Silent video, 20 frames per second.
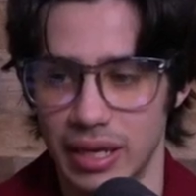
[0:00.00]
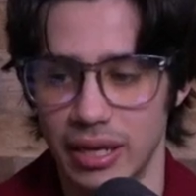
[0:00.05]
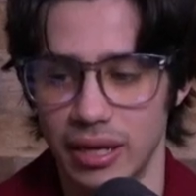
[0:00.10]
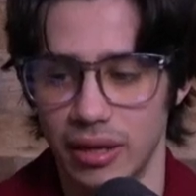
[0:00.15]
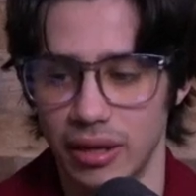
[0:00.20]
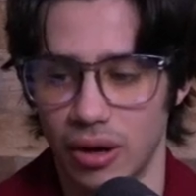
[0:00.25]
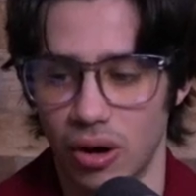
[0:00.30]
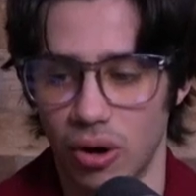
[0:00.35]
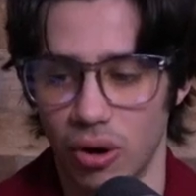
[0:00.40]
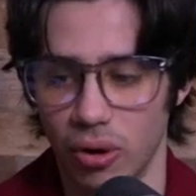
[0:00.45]

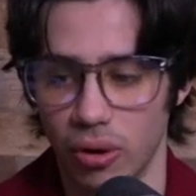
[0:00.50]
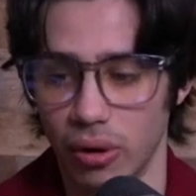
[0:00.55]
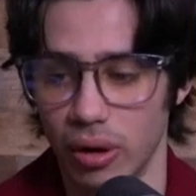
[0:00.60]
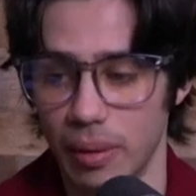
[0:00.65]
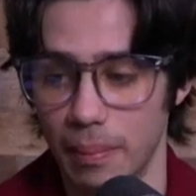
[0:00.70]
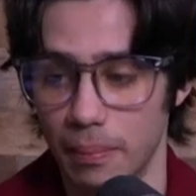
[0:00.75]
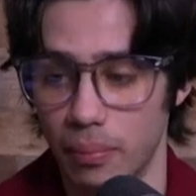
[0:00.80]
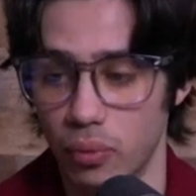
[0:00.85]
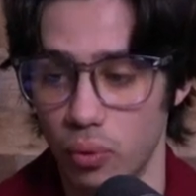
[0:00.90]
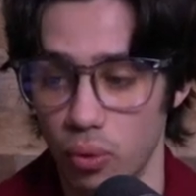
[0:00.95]
are
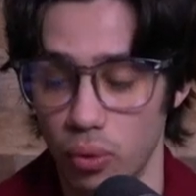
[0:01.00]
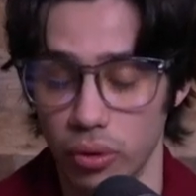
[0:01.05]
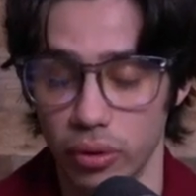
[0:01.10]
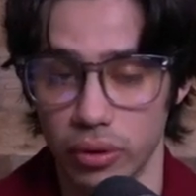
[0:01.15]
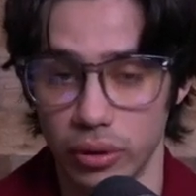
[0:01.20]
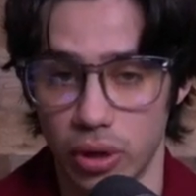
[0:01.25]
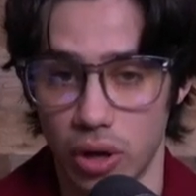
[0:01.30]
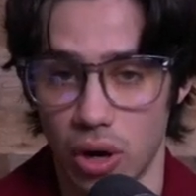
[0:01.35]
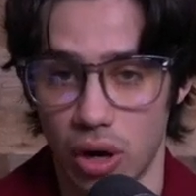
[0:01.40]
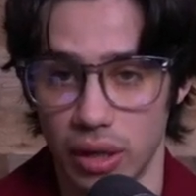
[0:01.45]
important
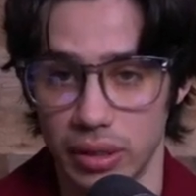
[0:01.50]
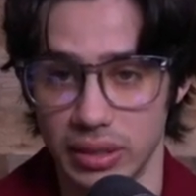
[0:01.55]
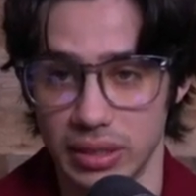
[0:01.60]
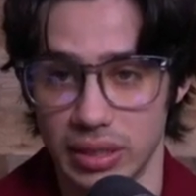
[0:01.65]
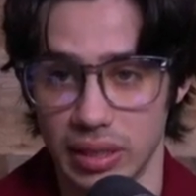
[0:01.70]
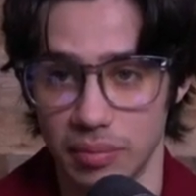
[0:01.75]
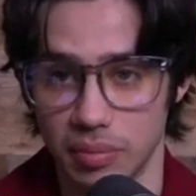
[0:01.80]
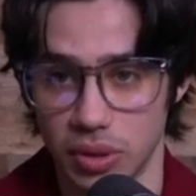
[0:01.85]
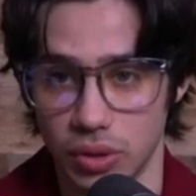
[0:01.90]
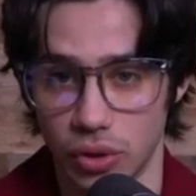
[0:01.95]

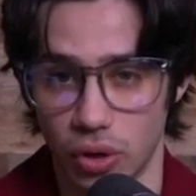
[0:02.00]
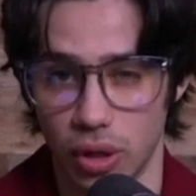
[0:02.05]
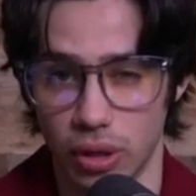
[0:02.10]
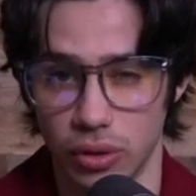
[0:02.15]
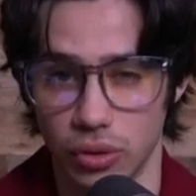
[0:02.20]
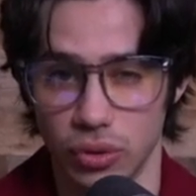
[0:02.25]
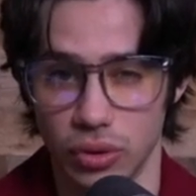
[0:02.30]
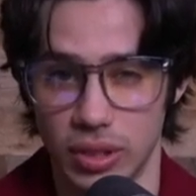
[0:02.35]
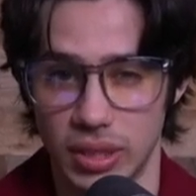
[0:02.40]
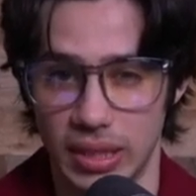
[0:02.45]
concepts to
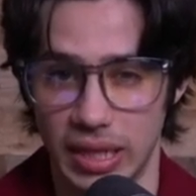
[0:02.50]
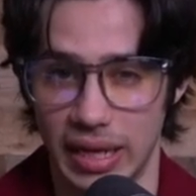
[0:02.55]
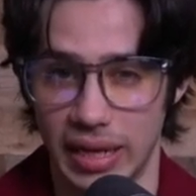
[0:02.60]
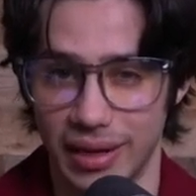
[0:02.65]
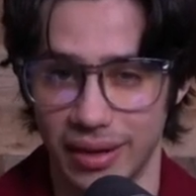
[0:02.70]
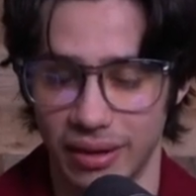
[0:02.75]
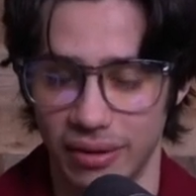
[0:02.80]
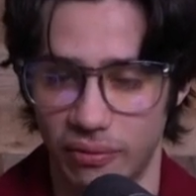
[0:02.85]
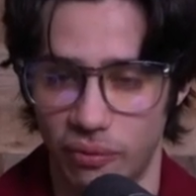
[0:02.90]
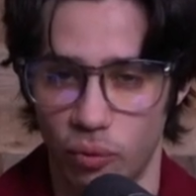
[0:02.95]
understand
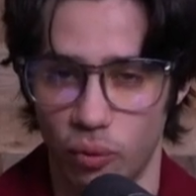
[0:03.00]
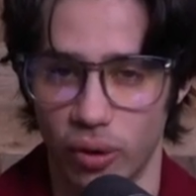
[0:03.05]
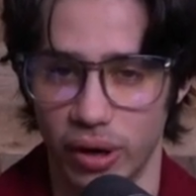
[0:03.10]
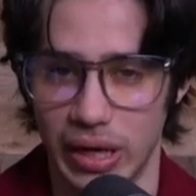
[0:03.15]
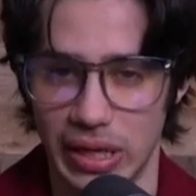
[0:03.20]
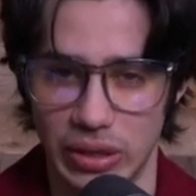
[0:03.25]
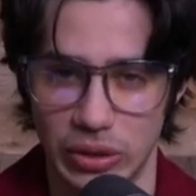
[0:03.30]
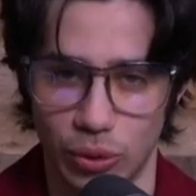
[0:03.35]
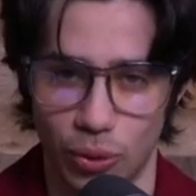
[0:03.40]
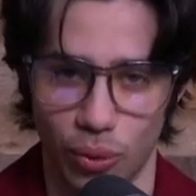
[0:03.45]
if one
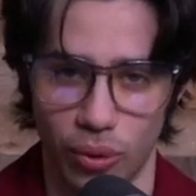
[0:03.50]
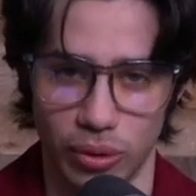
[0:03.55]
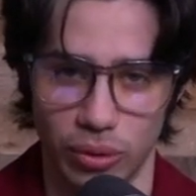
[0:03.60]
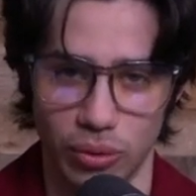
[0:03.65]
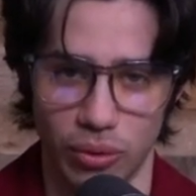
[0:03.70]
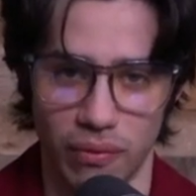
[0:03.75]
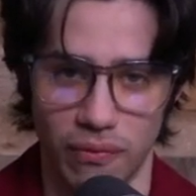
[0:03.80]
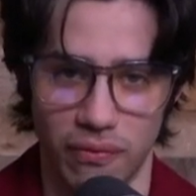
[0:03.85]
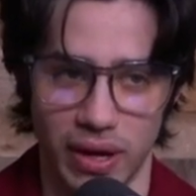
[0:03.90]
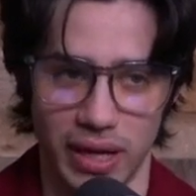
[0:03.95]
is going to
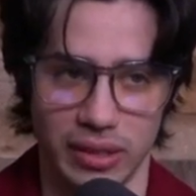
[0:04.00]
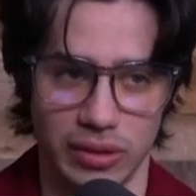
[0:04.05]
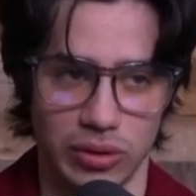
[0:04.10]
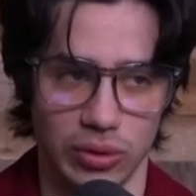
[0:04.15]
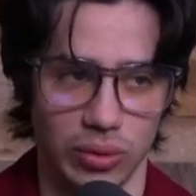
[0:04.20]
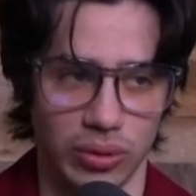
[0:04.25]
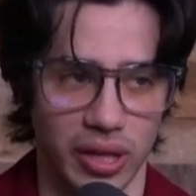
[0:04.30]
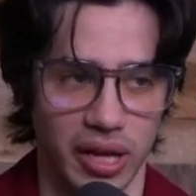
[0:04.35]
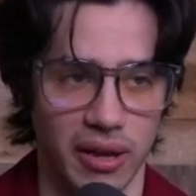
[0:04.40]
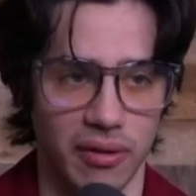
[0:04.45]
advance their
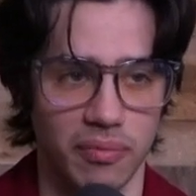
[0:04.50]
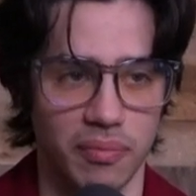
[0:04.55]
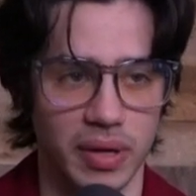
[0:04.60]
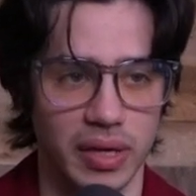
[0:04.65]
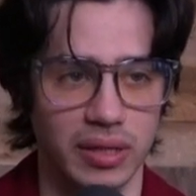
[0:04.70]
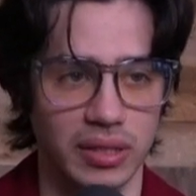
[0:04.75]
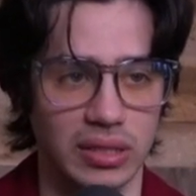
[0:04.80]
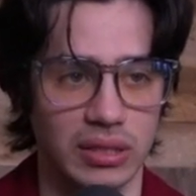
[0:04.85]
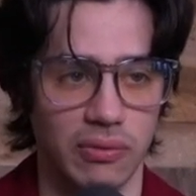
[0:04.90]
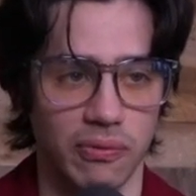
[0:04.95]
life,
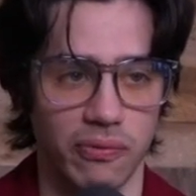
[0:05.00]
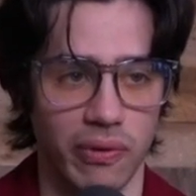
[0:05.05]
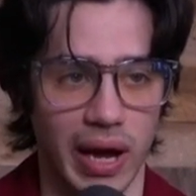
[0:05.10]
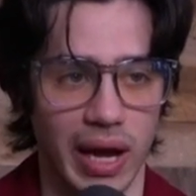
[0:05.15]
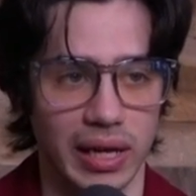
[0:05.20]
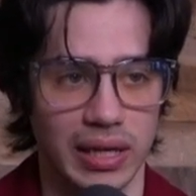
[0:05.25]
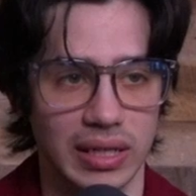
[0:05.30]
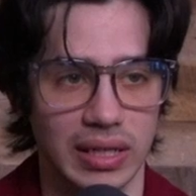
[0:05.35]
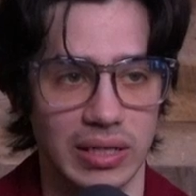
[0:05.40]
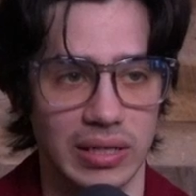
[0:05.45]
because the
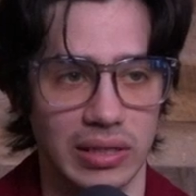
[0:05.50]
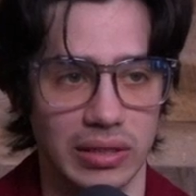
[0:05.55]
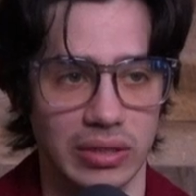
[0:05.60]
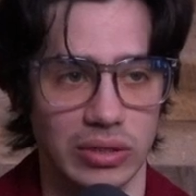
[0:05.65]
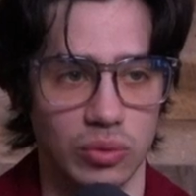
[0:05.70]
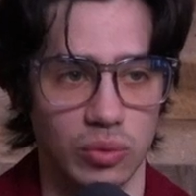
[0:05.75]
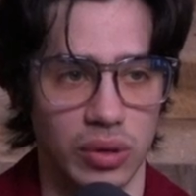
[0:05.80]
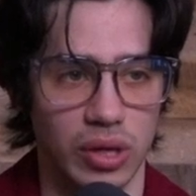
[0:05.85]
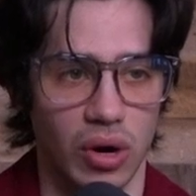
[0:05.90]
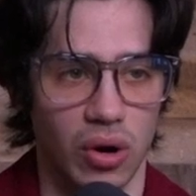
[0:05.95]
fact is
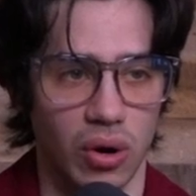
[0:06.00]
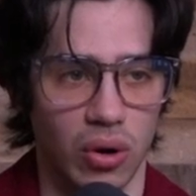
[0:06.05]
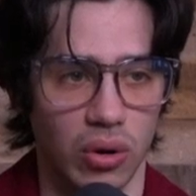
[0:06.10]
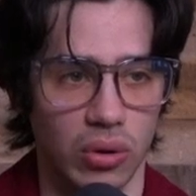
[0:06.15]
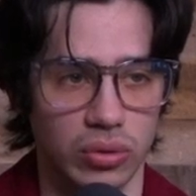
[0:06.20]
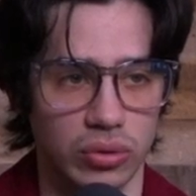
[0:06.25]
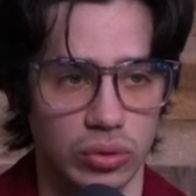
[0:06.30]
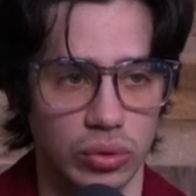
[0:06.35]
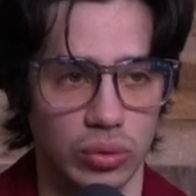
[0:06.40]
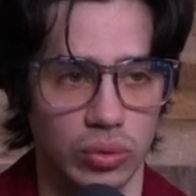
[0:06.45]
we all
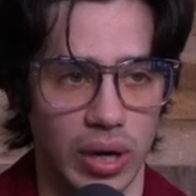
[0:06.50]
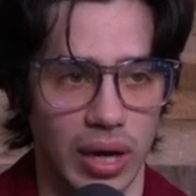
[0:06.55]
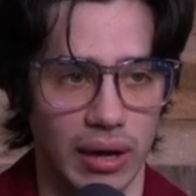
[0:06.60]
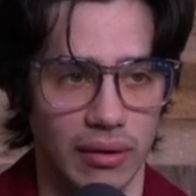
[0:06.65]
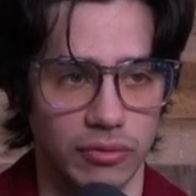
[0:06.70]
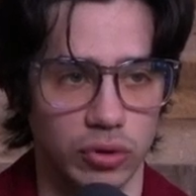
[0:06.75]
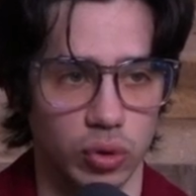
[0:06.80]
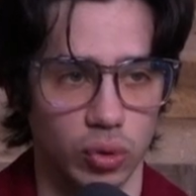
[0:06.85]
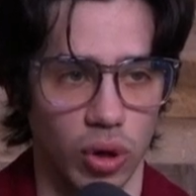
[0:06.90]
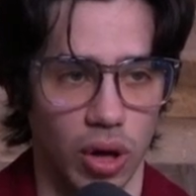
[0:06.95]
do have
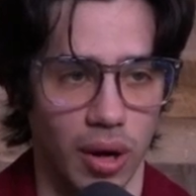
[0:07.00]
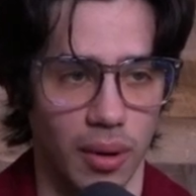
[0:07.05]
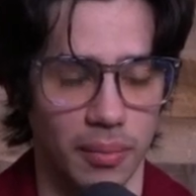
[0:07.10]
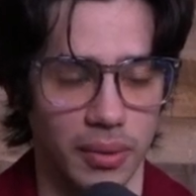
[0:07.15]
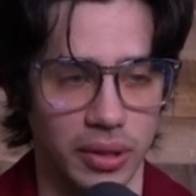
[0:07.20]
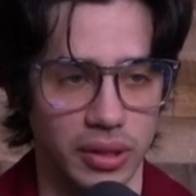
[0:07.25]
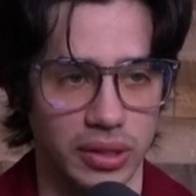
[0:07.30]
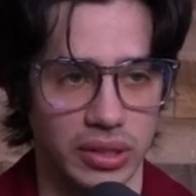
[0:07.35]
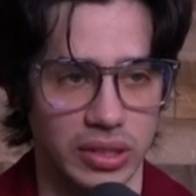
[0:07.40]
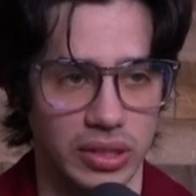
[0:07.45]
trauma
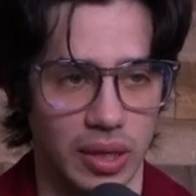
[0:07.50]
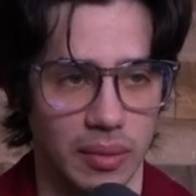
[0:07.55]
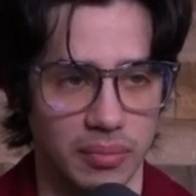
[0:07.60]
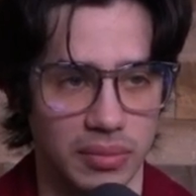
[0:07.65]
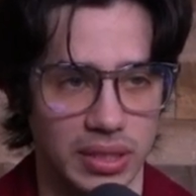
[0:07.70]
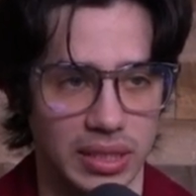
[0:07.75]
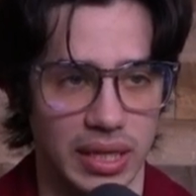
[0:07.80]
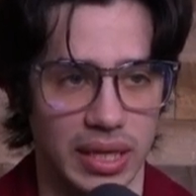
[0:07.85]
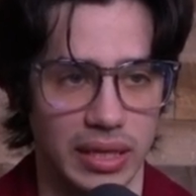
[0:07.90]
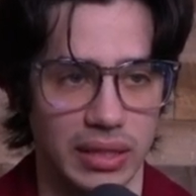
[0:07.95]
in some
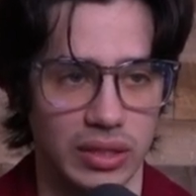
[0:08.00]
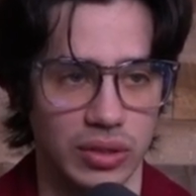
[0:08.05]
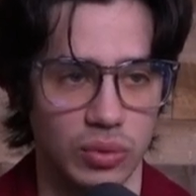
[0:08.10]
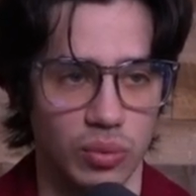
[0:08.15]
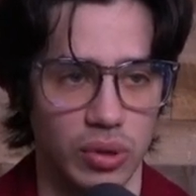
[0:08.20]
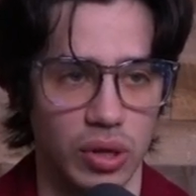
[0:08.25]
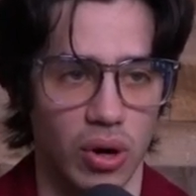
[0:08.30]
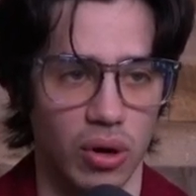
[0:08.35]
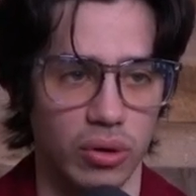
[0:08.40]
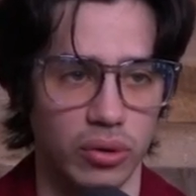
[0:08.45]
sense. We
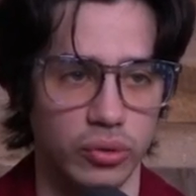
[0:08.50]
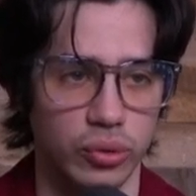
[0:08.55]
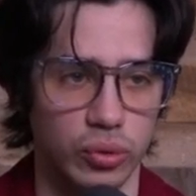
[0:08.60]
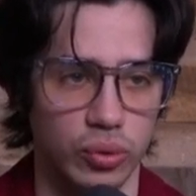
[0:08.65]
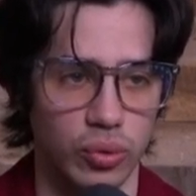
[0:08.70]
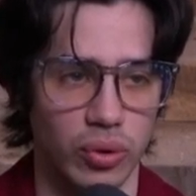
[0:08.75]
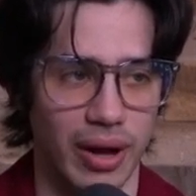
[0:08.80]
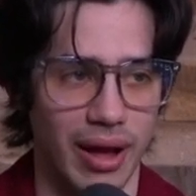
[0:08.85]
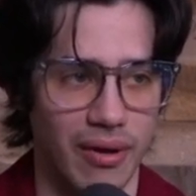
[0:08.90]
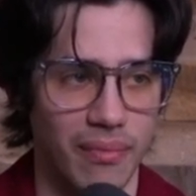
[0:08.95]
all do
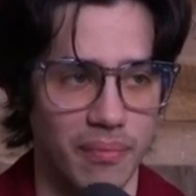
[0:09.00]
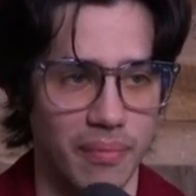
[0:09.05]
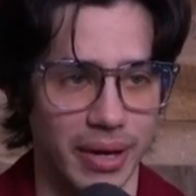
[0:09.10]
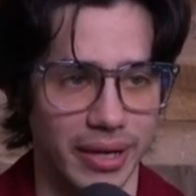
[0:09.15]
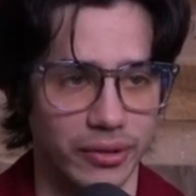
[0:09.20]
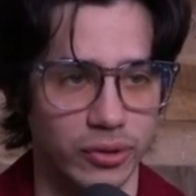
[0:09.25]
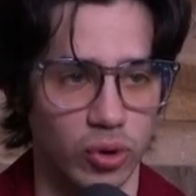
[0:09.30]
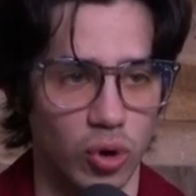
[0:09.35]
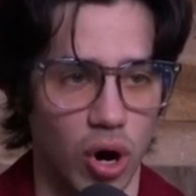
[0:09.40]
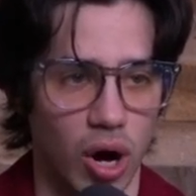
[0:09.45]
have
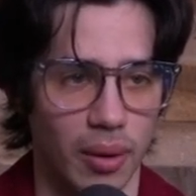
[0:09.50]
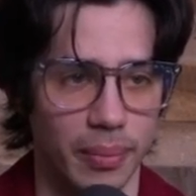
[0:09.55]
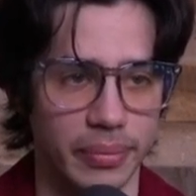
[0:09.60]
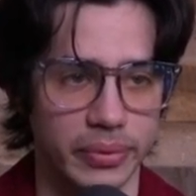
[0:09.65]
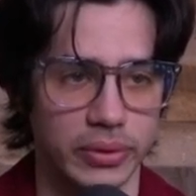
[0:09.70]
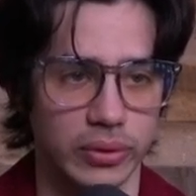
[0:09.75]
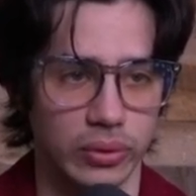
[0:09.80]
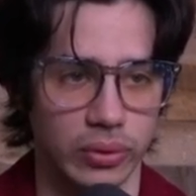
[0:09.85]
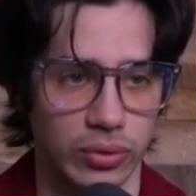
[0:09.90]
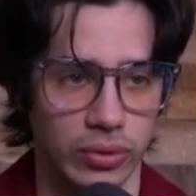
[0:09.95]
mental
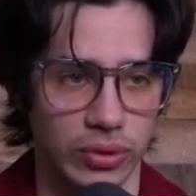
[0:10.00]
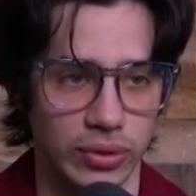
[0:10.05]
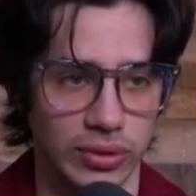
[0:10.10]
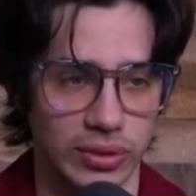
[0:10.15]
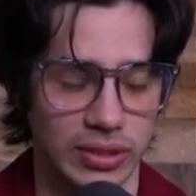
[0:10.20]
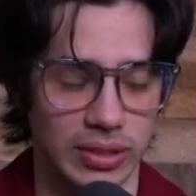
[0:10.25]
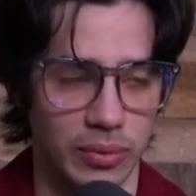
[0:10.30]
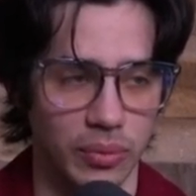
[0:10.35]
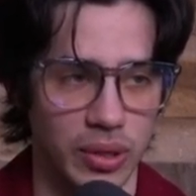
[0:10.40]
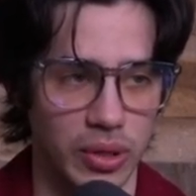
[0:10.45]
obstacles
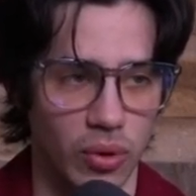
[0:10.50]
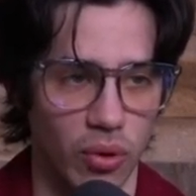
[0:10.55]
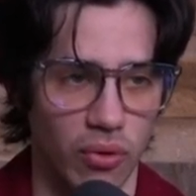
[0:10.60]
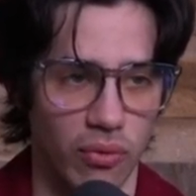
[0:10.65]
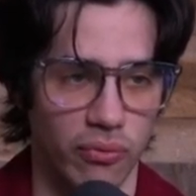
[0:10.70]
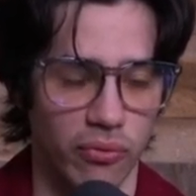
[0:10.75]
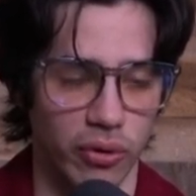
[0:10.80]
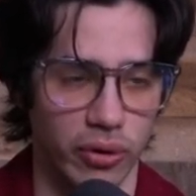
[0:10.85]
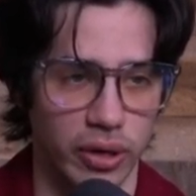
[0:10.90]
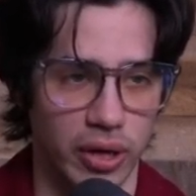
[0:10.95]
that we
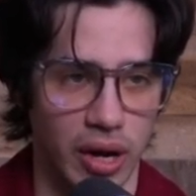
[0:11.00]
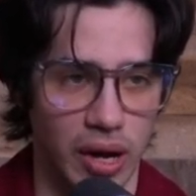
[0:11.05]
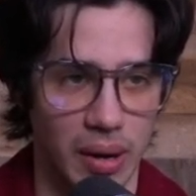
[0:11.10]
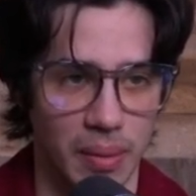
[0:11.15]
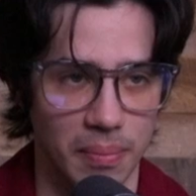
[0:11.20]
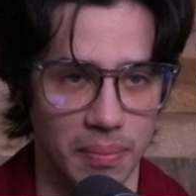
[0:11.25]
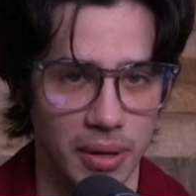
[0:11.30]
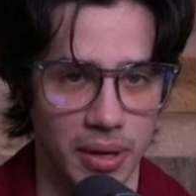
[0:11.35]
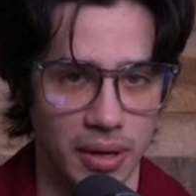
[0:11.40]
overcome,